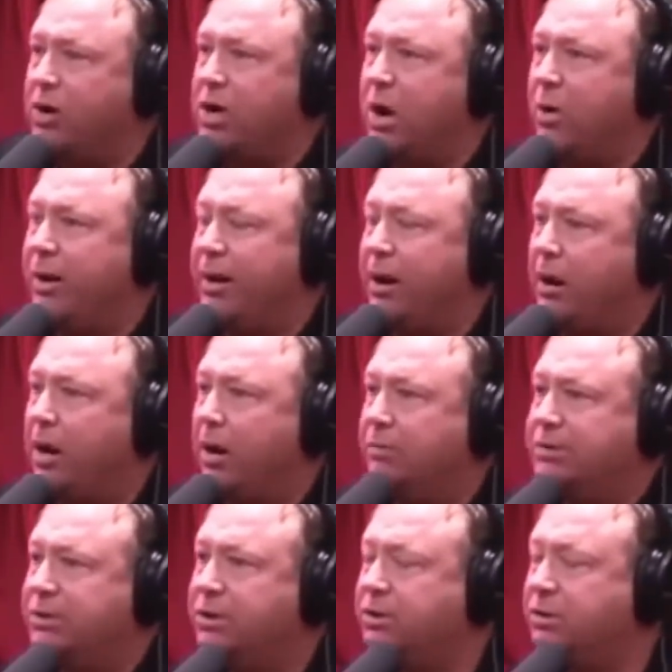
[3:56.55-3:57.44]
knowing our
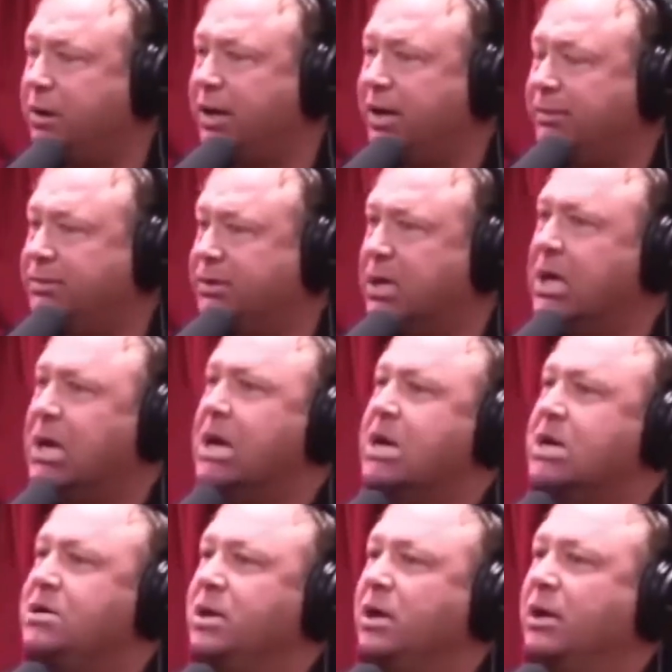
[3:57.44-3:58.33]
hopes and dreams,
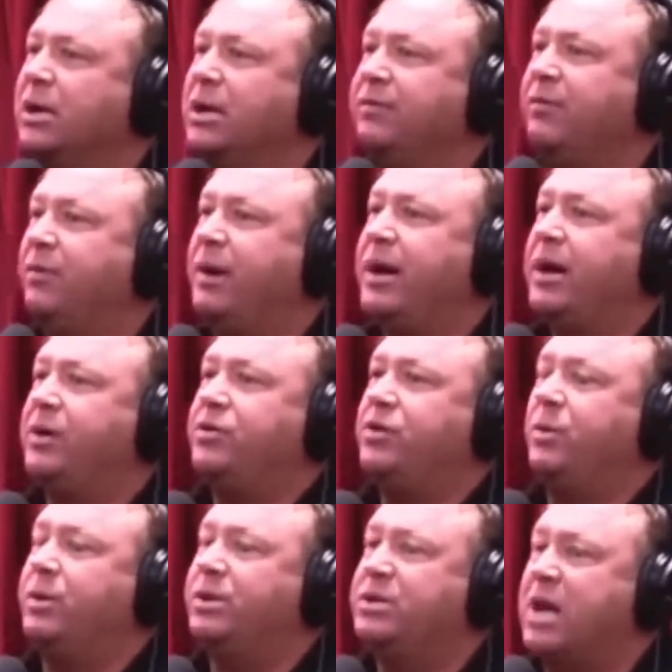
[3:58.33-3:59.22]
delivering it
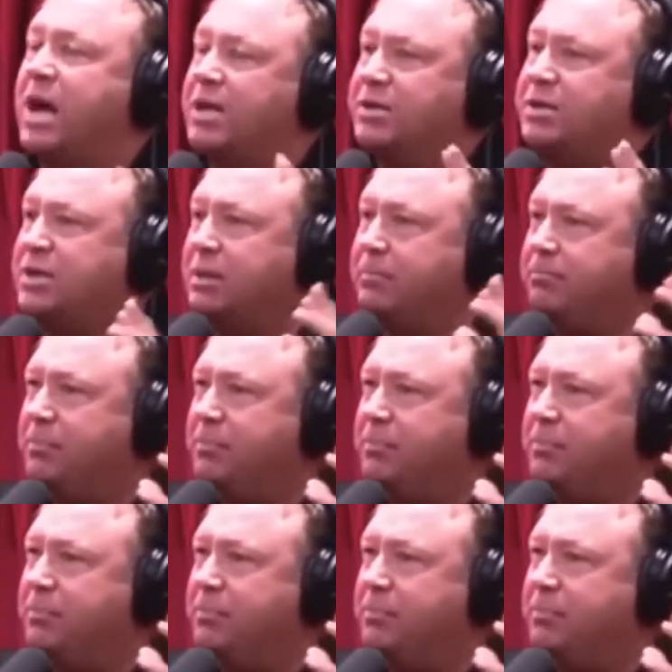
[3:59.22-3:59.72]
to us, not in some